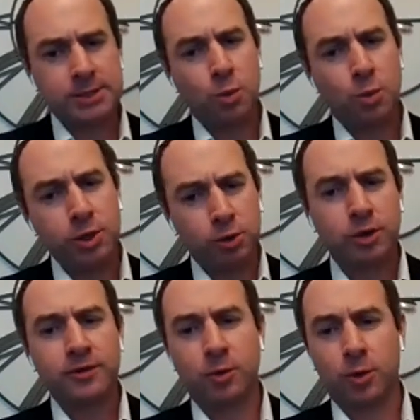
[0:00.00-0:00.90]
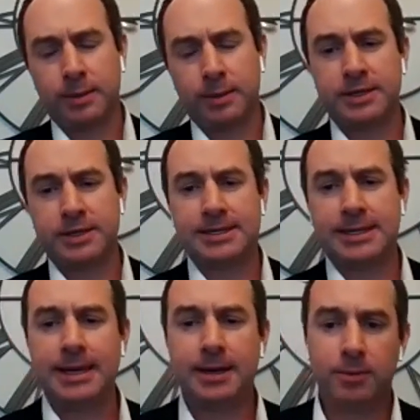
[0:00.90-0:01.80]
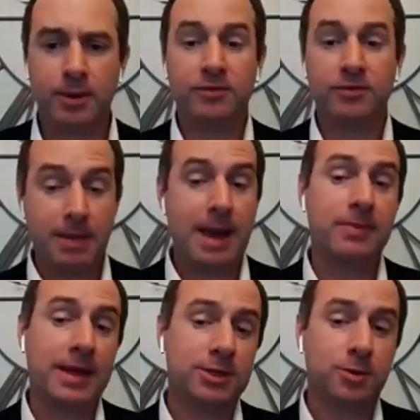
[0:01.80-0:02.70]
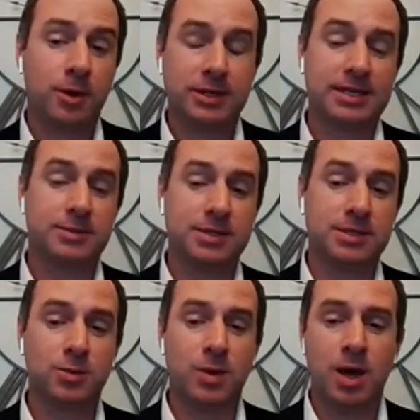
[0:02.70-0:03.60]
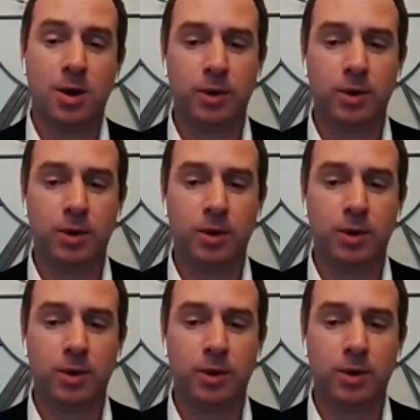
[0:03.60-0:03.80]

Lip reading: So what do you look for in a president? And we've mapped that to our assessments as well.